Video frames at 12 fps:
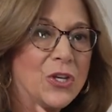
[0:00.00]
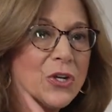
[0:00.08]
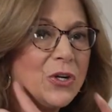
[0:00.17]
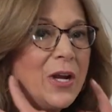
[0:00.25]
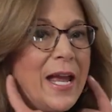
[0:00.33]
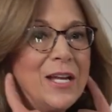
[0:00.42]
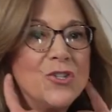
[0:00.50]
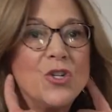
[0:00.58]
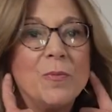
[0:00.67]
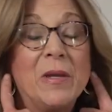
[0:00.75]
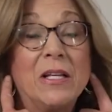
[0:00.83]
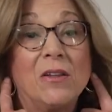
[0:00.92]
Your head
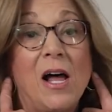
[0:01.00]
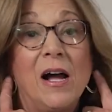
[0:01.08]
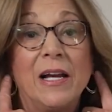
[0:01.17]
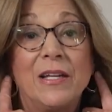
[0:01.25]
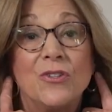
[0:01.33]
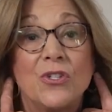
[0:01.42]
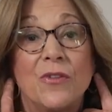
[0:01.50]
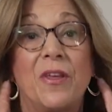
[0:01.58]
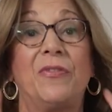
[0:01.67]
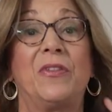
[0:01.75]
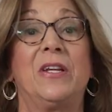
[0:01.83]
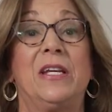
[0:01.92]
should be aligned so
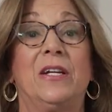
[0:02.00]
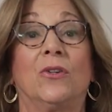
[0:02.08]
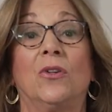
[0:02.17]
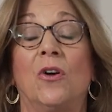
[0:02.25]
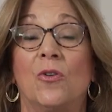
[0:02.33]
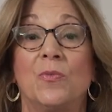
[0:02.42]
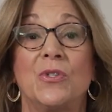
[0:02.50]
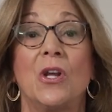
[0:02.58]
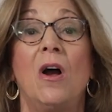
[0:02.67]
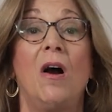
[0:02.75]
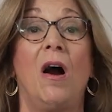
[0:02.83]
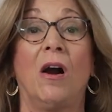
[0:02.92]
that the earlobes